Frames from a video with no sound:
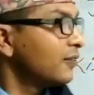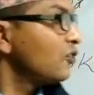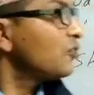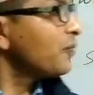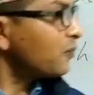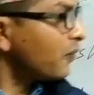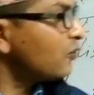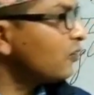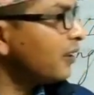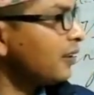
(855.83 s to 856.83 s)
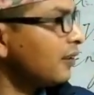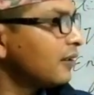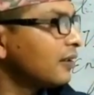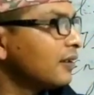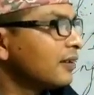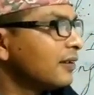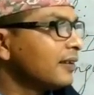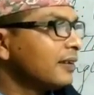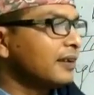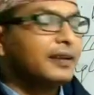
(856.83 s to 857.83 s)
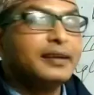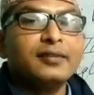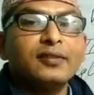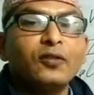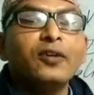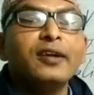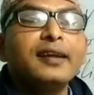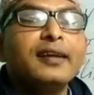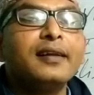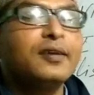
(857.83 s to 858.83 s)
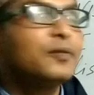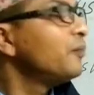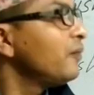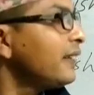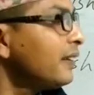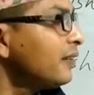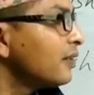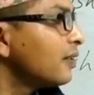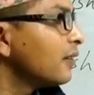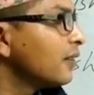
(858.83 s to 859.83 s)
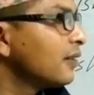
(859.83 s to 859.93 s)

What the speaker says: This much for today. Yes, we'll meet